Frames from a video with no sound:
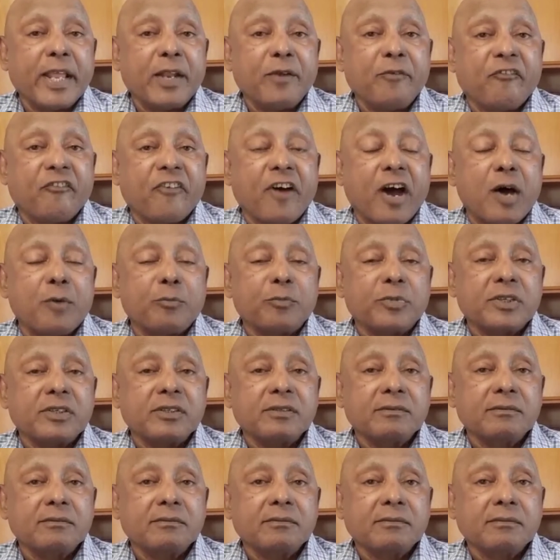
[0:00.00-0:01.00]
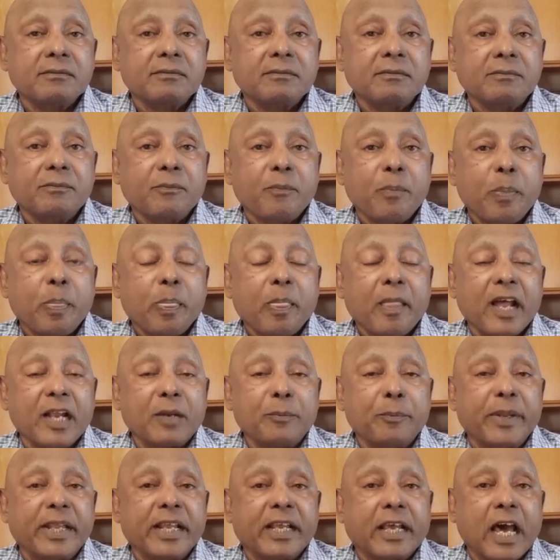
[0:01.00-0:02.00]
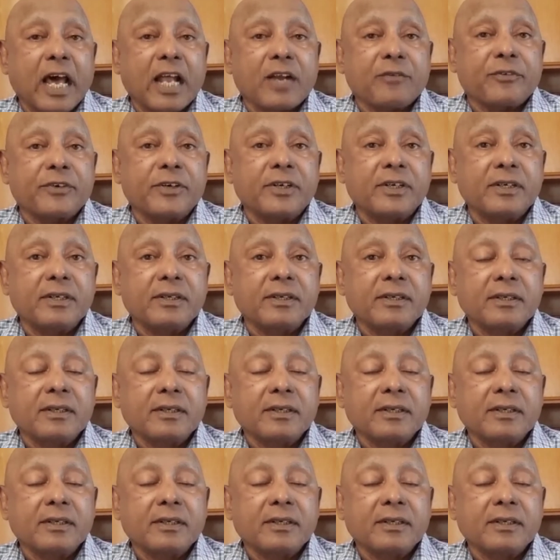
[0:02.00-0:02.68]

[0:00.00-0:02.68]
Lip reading: informed and be careful